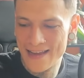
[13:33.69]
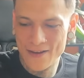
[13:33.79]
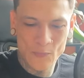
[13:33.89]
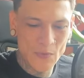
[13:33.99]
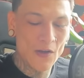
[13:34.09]
I
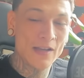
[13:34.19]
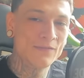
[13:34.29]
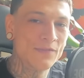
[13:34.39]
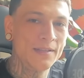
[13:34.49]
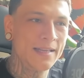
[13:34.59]
hope y'all
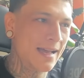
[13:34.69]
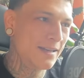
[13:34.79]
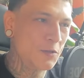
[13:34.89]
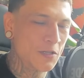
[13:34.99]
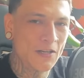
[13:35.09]
can feel it. I
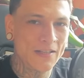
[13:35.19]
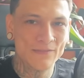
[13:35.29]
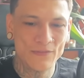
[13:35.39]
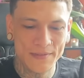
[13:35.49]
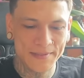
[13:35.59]
know y'all
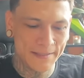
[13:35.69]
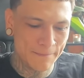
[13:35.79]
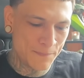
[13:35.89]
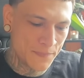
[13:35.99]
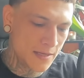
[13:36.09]
can feel it.